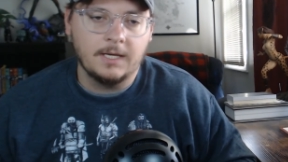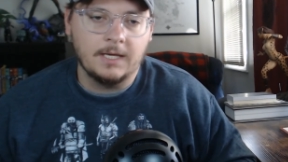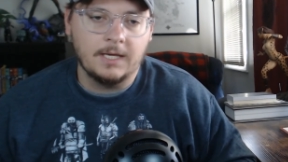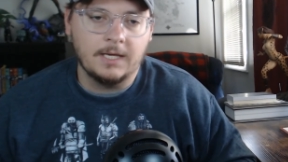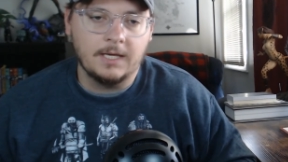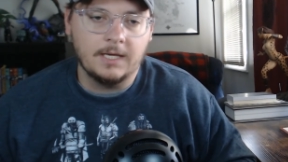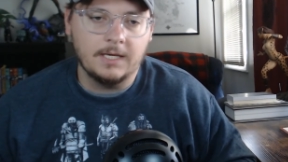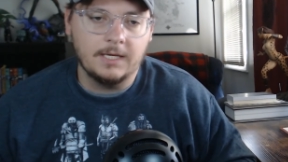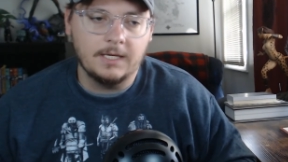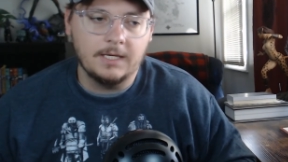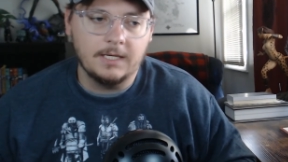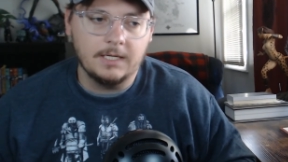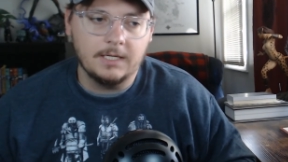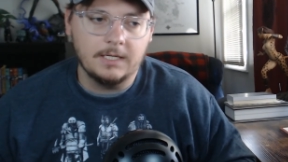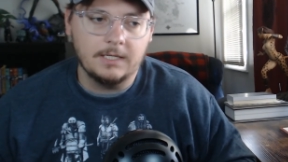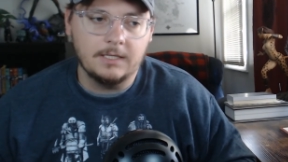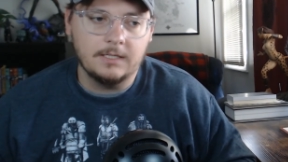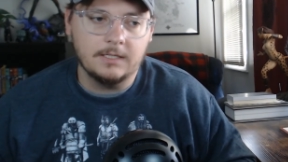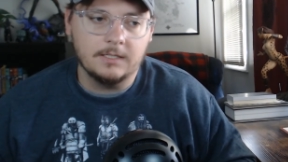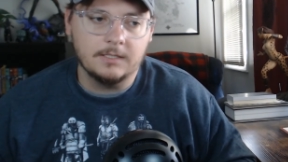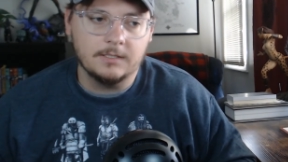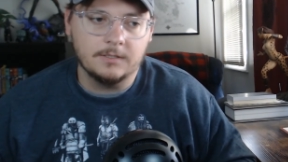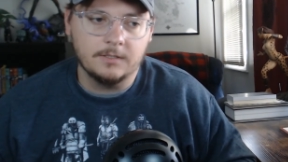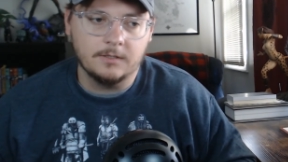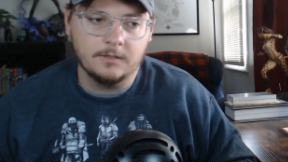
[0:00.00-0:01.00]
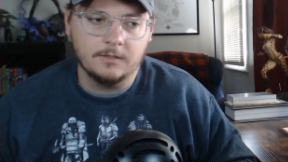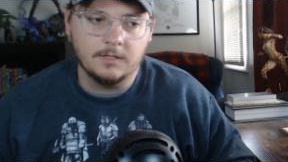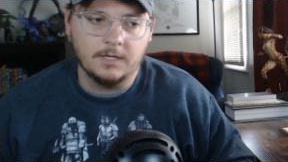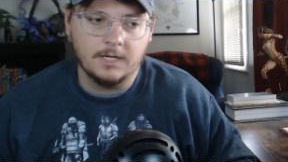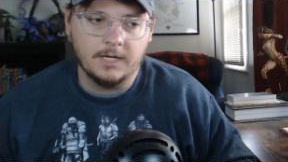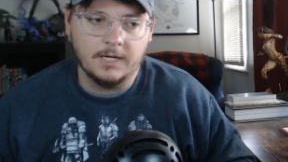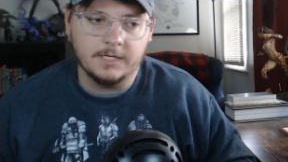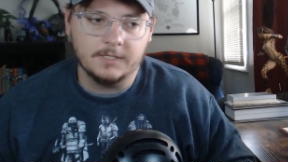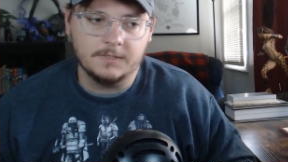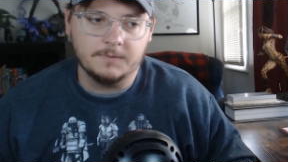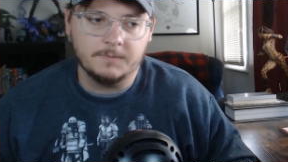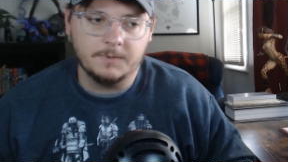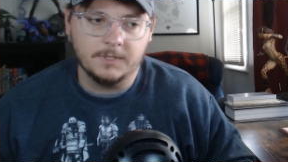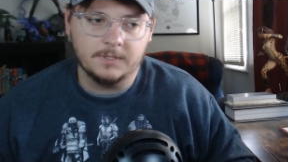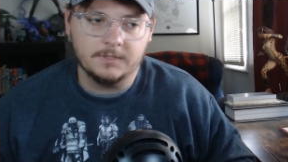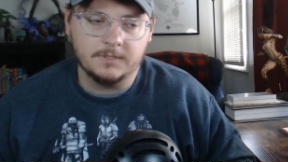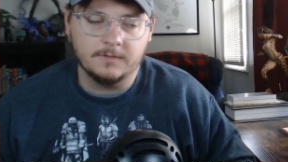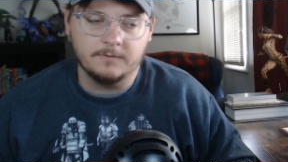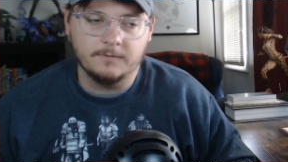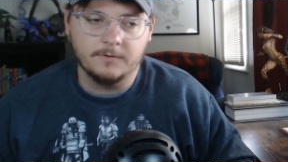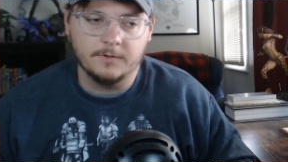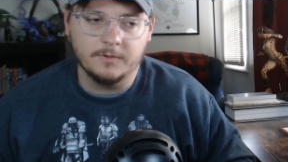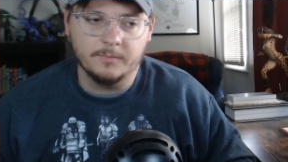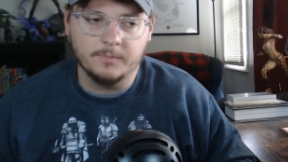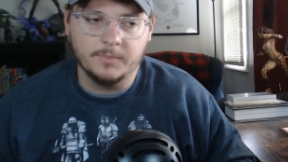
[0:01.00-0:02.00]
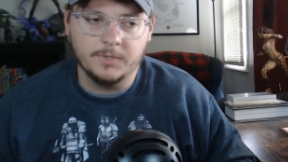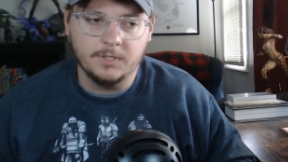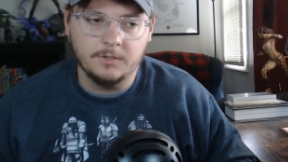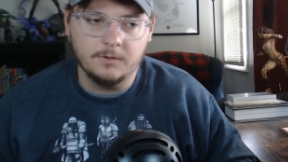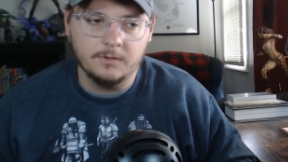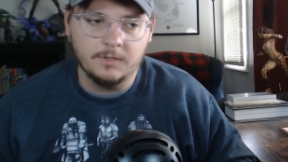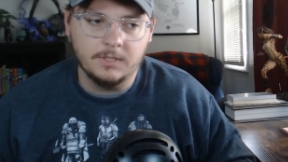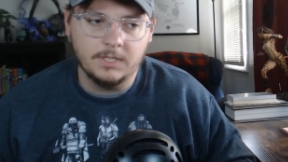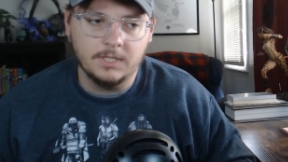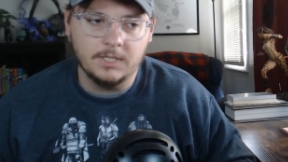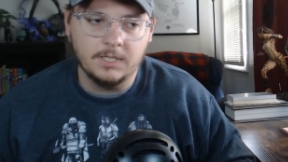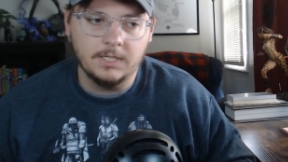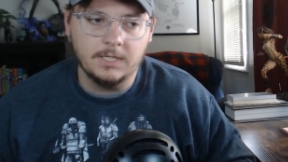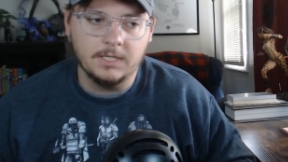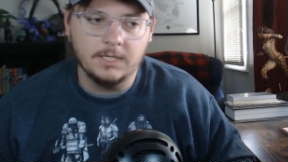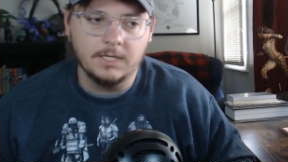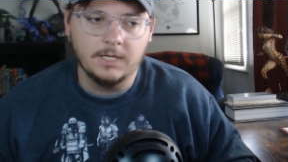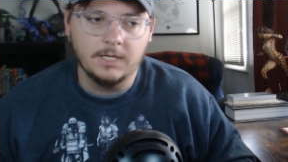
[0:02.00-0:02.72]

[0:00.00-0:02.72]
hid certain aspects of her beauty,